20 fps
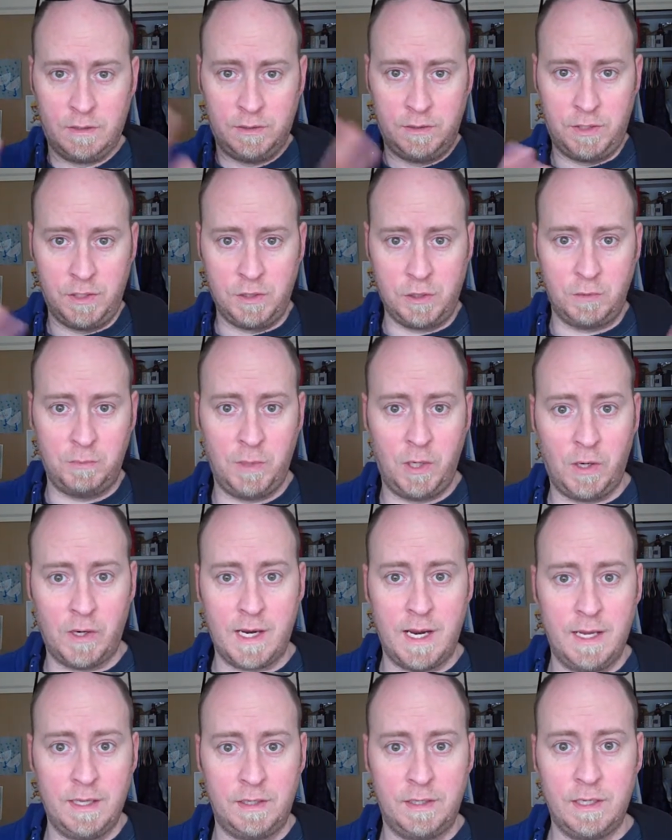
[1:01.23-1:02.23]
Ginger
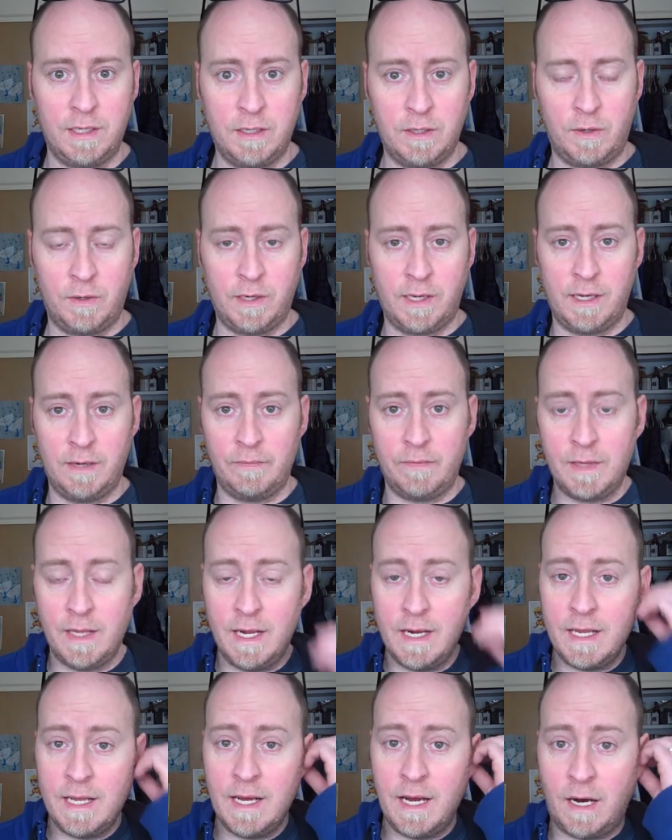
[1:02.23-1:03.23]
Mary Ann thing going on.
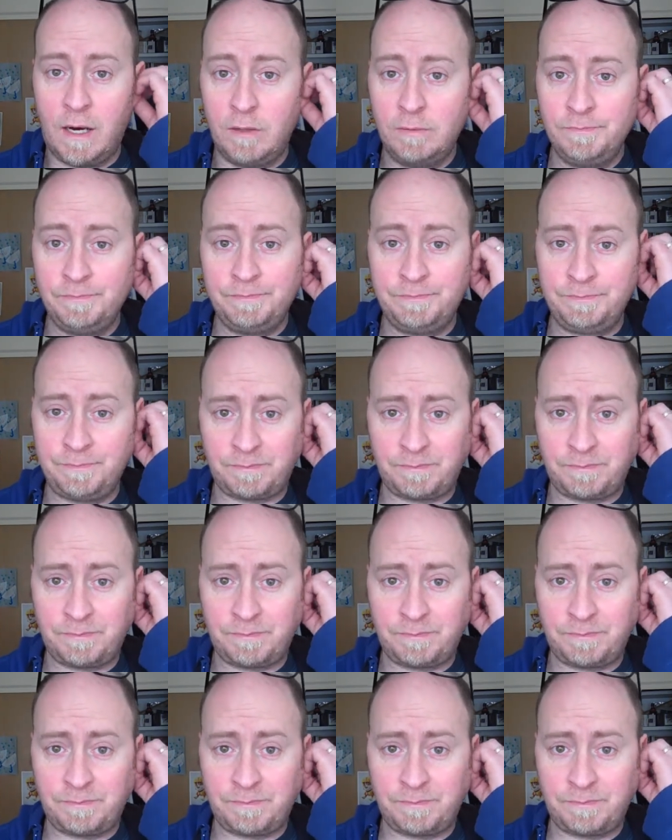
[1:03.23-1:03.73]
Anyhow,